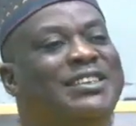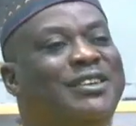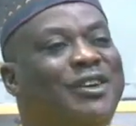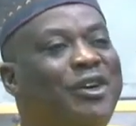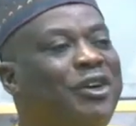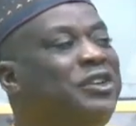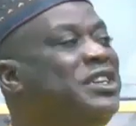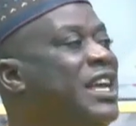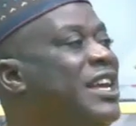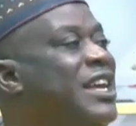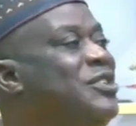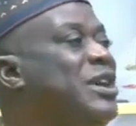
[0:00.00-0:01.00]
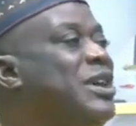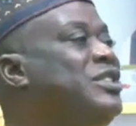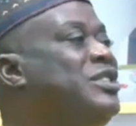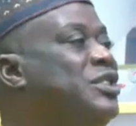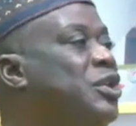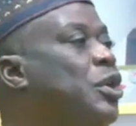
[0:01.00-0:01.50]
on the NURT
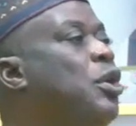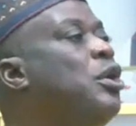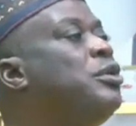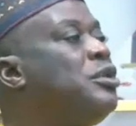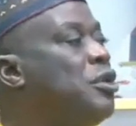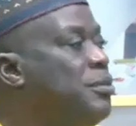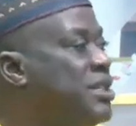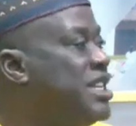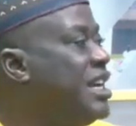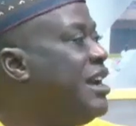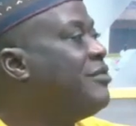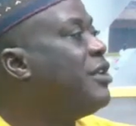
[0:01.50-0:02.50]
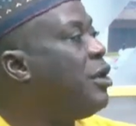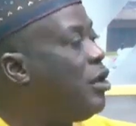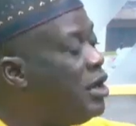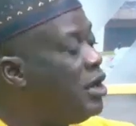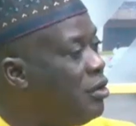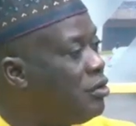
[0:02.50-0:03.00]
or commercial driver all
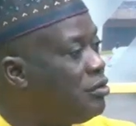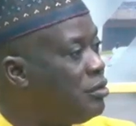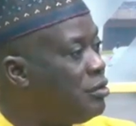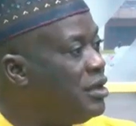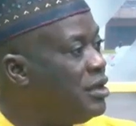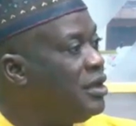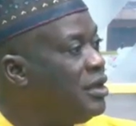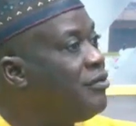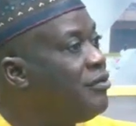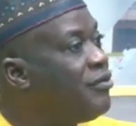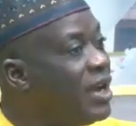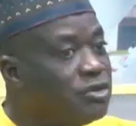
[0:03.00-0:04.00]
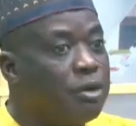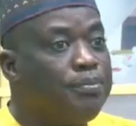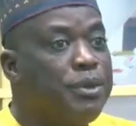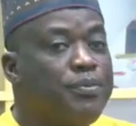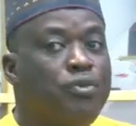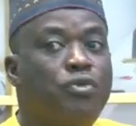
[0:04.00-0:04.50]
alone. In fact, some
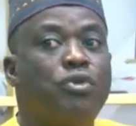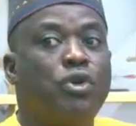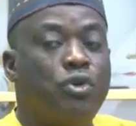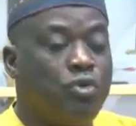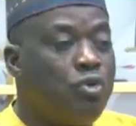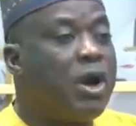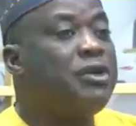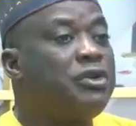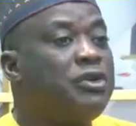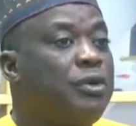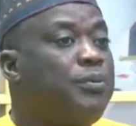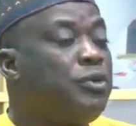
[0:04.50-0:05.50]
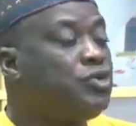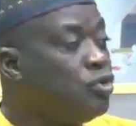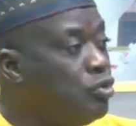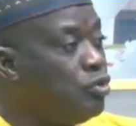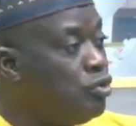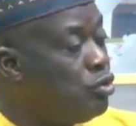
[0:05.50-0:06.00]
people who are not supposed
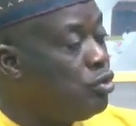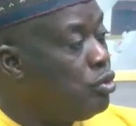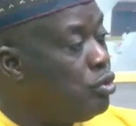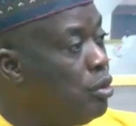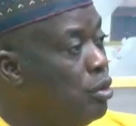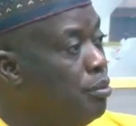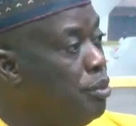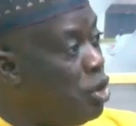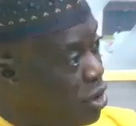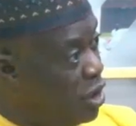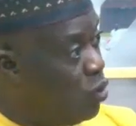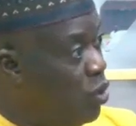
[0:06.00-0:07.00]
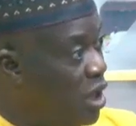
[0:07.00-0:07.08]
to be on the way,